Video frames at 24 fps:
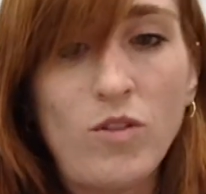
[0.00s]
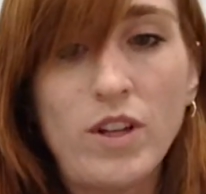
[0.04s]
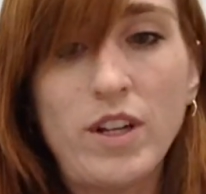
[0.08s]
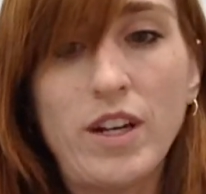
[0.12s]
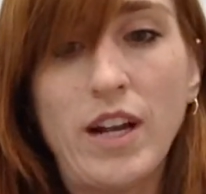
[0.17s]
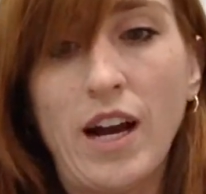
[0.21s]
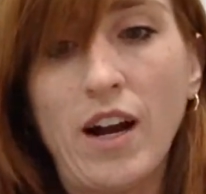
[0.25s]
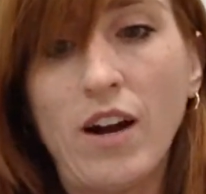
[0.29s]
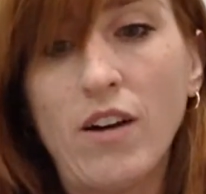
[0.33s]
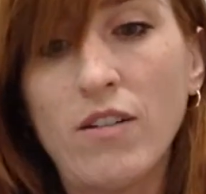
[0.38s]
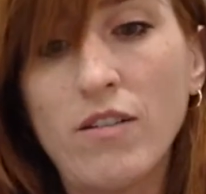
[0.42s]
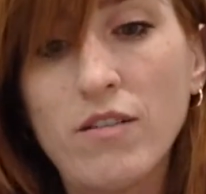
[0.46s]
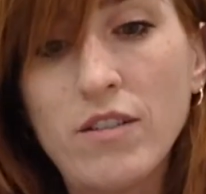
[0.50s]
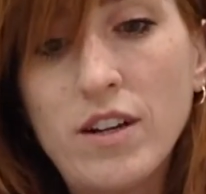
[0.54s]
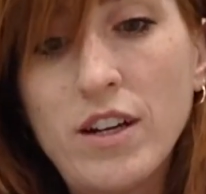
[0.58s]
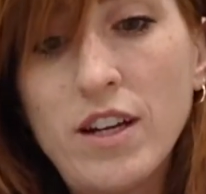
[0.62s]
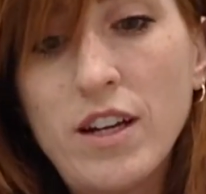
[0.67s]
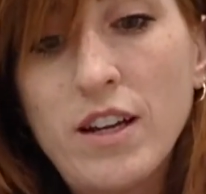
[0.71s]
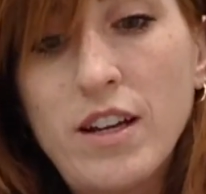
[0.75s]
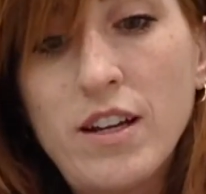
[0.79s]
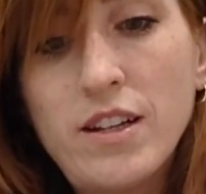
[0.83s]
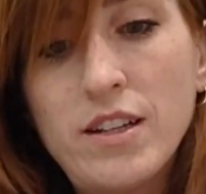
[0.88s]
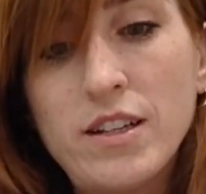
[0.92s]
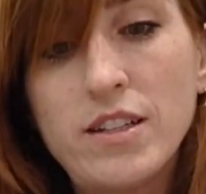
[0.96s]
it out
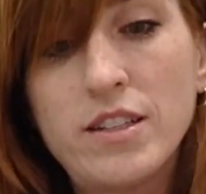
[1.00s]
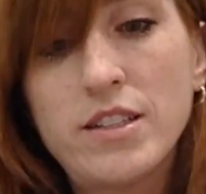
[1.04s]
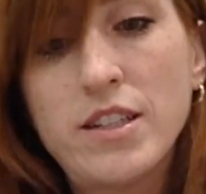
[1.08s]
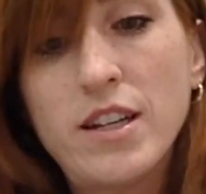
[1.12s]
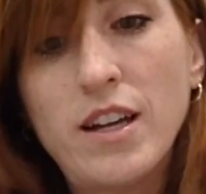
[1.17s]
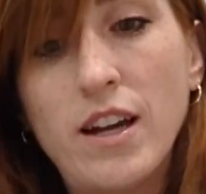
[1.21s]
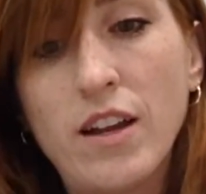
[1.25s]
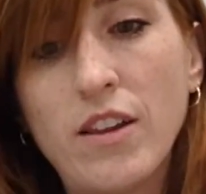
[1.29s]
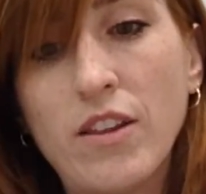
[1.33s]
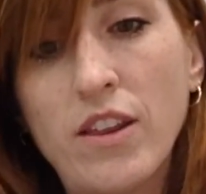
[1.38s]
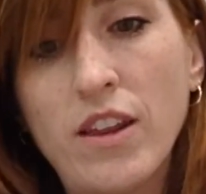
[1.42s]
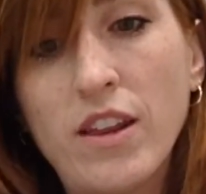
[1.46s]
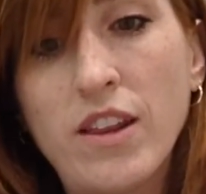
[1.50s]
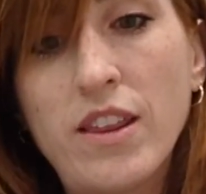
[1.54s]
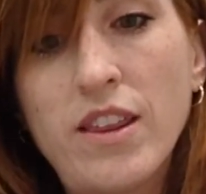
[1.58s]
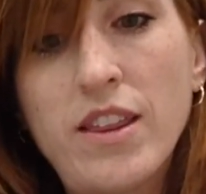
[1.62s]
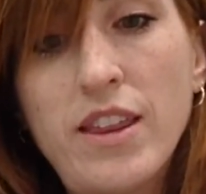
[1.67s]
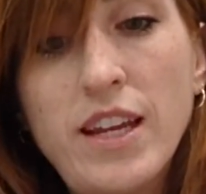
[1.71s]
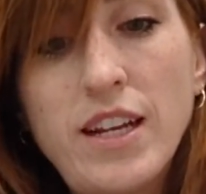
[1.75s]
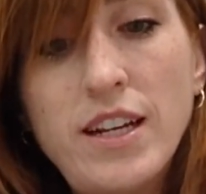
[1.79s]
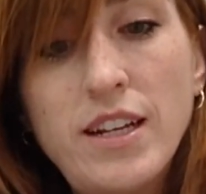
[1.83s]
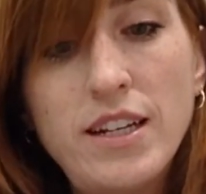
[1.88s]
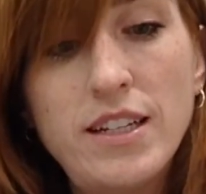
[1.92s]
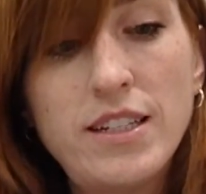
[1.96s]
to the
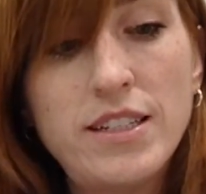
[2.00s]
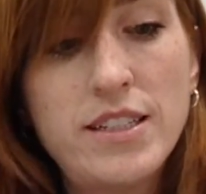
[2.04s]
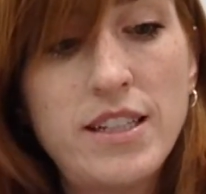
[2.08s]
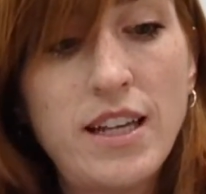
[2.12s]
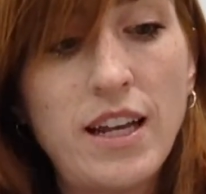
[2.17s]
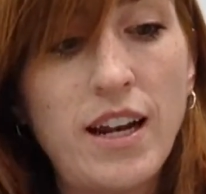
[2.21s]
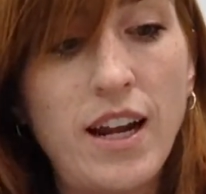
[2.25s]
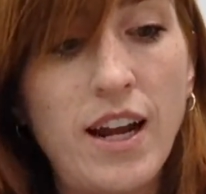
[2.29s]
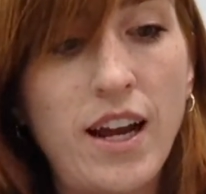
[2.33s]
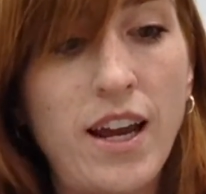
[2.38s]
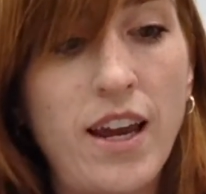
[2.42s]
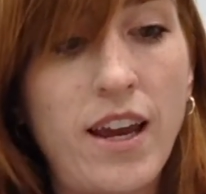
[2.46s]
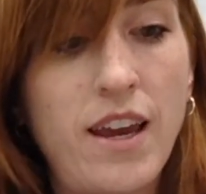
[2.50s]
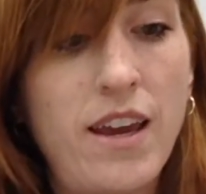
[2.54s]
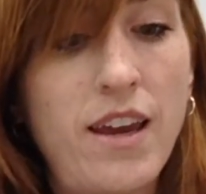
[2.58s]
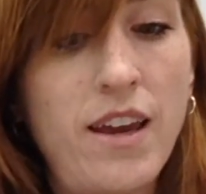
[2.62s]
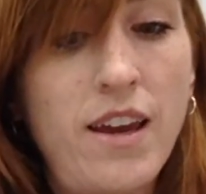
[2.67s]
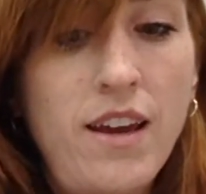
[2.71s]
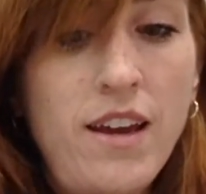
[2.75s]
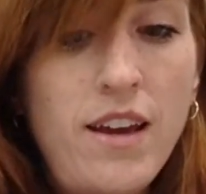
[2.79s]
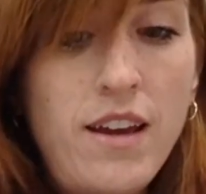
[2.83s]
thickness that I